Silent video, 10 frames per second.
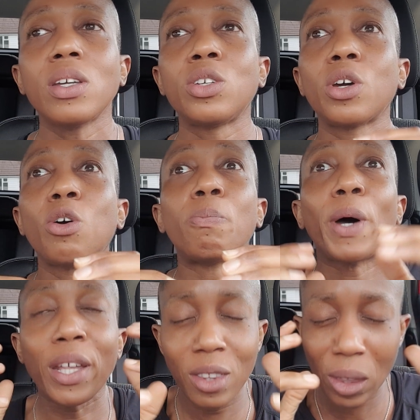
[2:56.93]
You know,
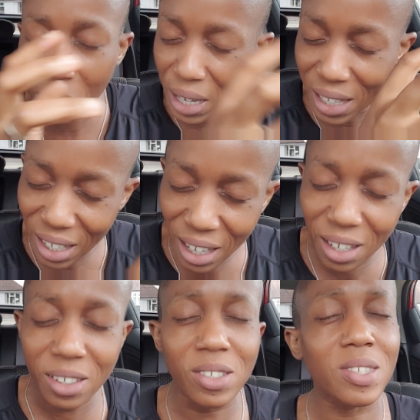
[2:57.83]
but the thing
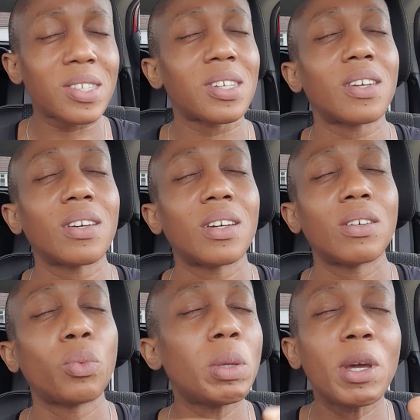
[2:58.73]
is,
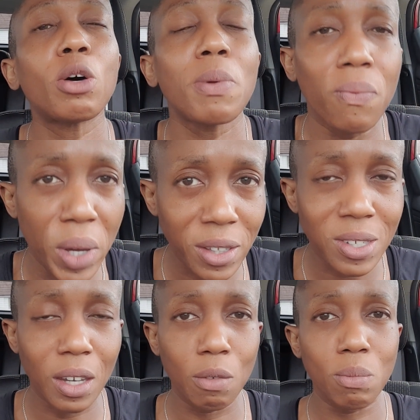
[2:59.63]
we may not be
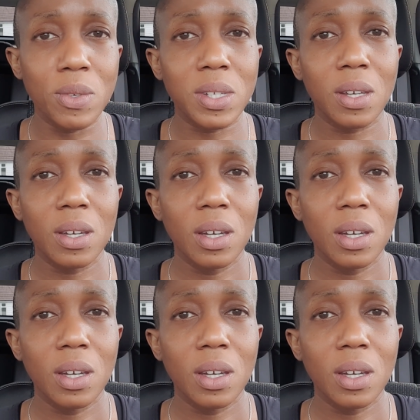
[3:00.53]
victims,